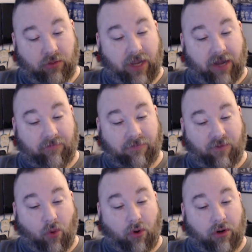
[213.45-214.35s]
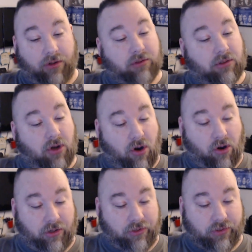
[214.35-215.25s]
So we got 4
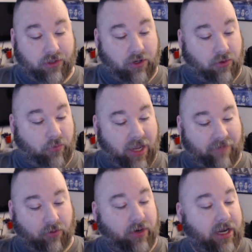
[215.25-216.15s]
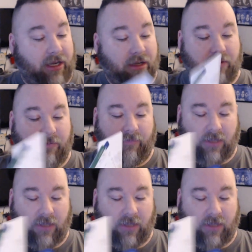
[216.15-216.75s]
cards. So we have a ring.